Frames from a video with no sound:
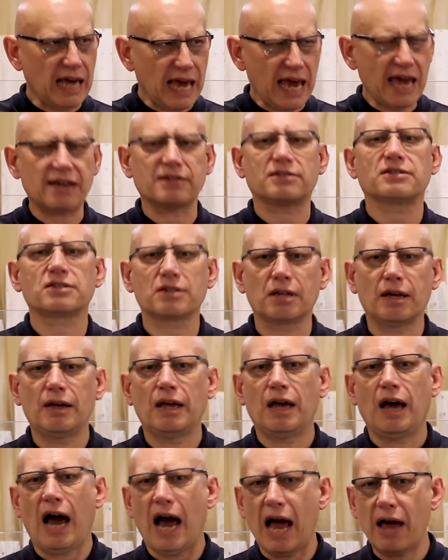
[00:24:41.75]
yes,
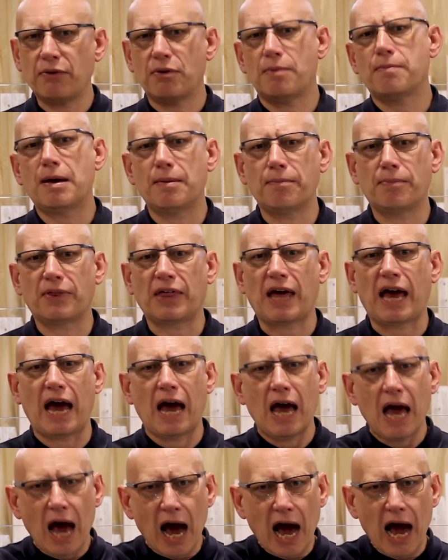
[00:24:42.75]
I remember that.